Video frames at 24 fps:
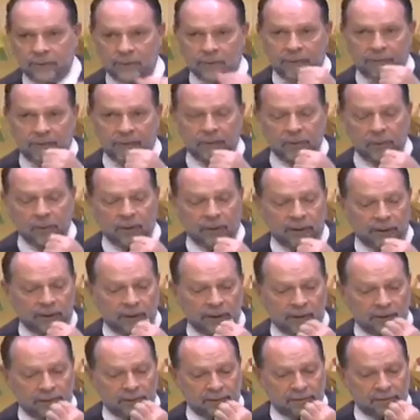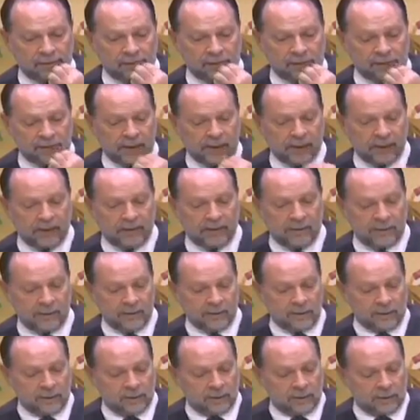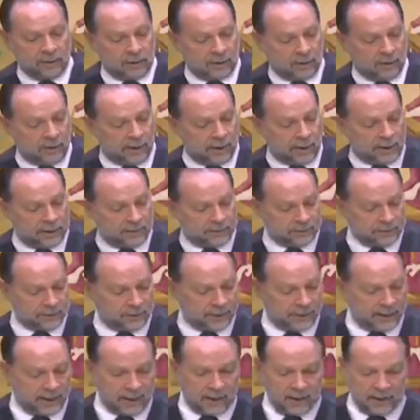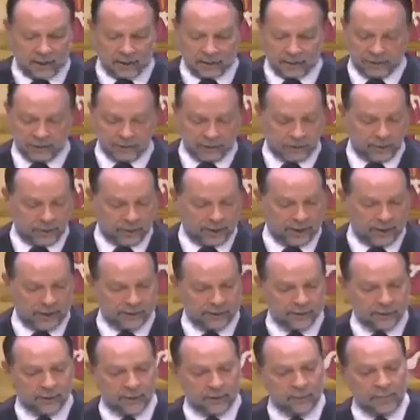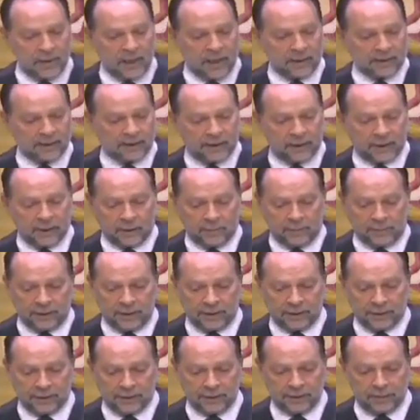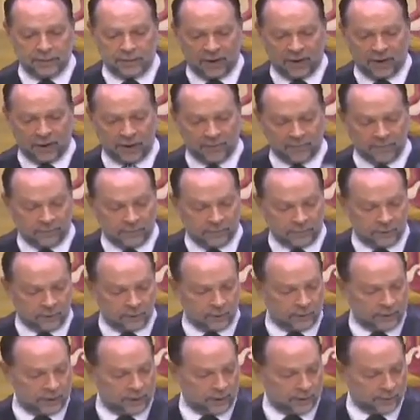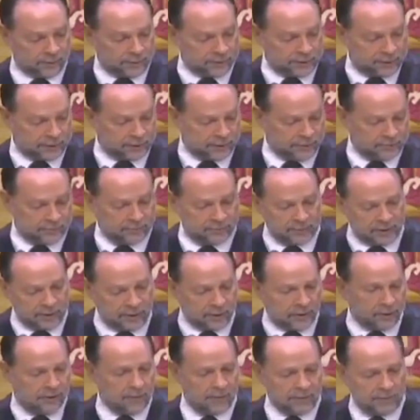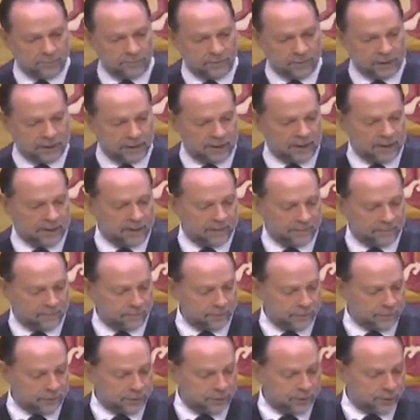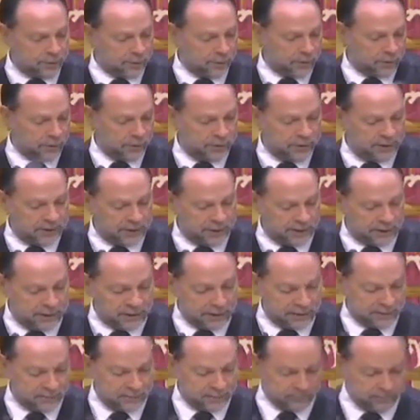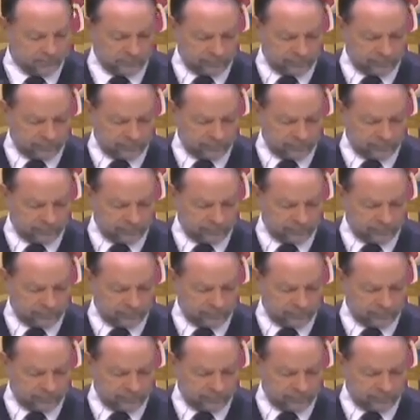you'll be the winner, okay? All right, so now let's go ahead and turn back to LP25 or LP2D